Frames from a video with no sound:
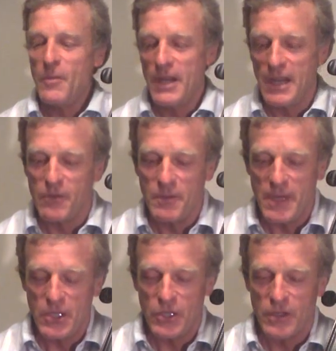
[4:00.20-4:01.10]
one I would
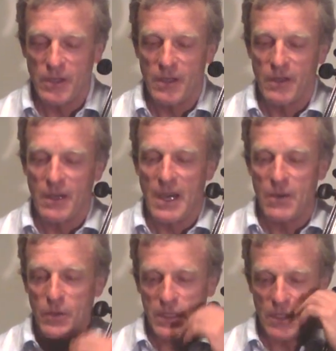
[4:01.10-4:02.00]
mention, I
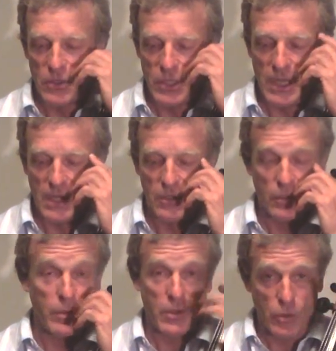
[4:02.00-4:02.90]
would associate not
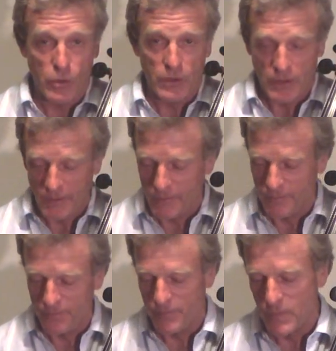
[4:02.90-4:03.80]
with chords
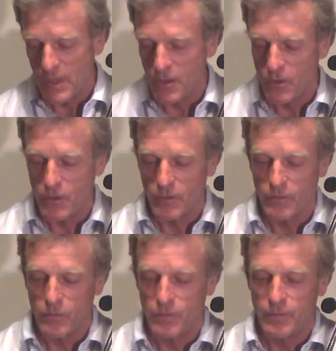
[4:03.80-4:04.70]
or
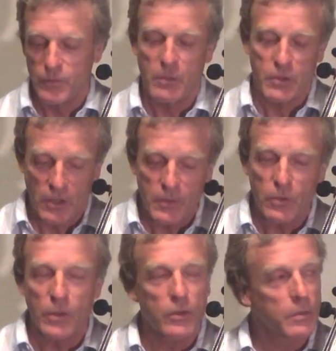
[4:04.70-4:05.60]
triple stops,
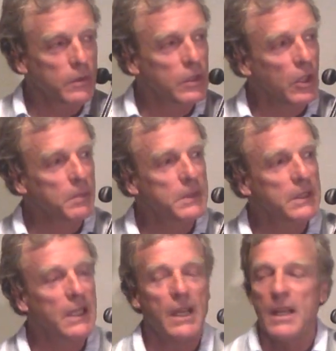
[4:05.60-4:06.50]
quadruple stops,
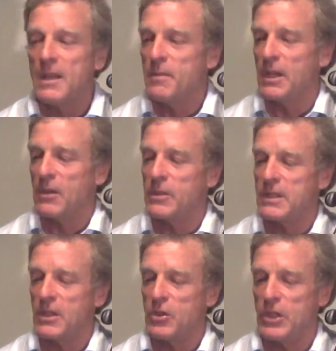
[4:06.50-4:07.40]
but I would
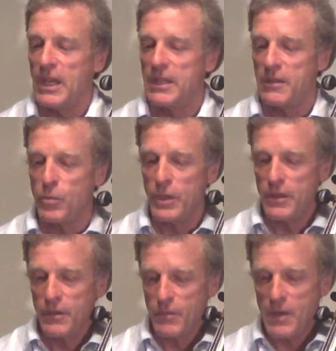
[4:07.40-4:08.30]
associate it
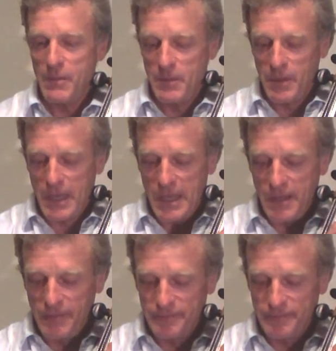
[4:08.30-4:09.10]
with rapid playing.